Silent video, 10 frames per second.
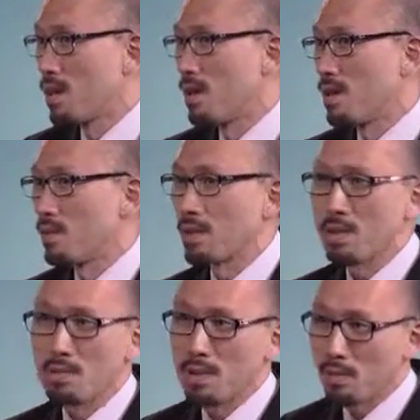uh,
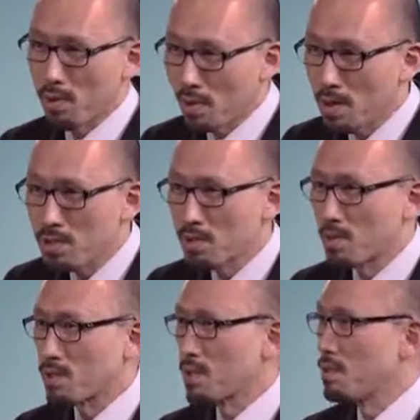it could be with
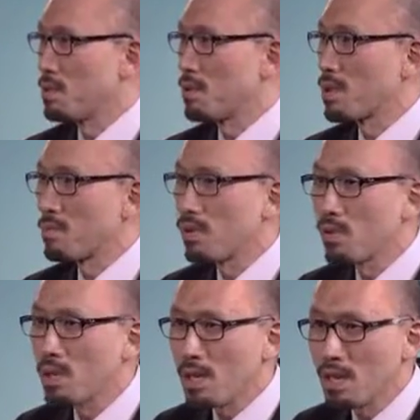customers, it could be with
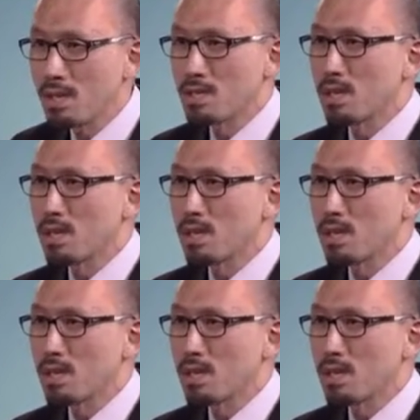employees,